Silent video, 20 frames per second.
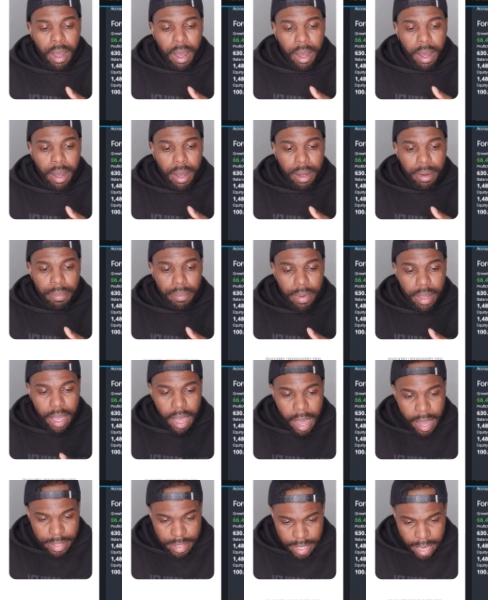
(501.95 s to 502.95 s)
Um,
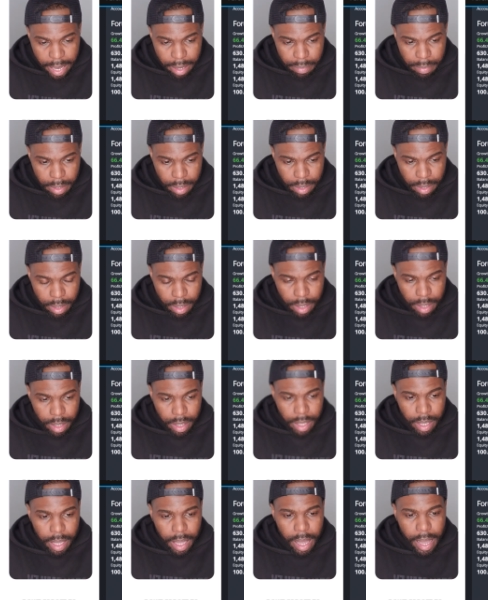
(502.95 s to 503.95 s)
contact me.
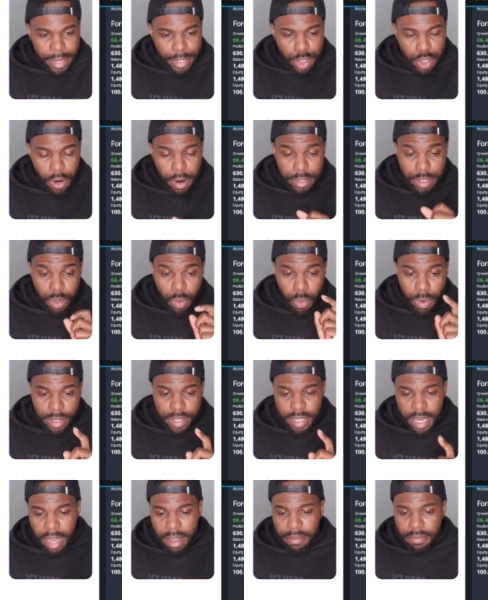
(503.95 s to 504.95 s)
I charge a
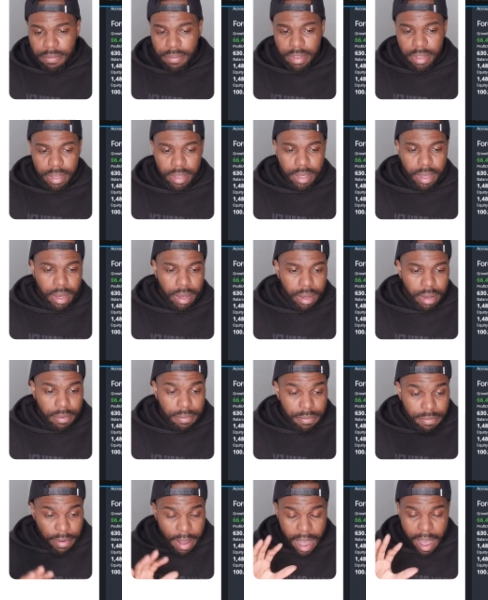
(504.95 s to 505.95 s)
one-time fee of
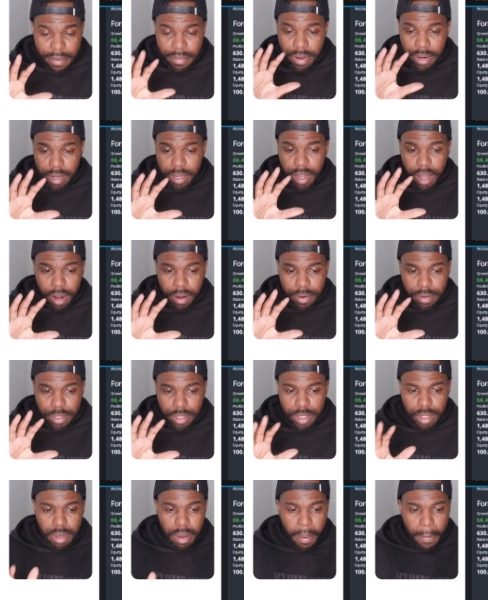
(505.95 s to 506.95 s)
five hundred dollars,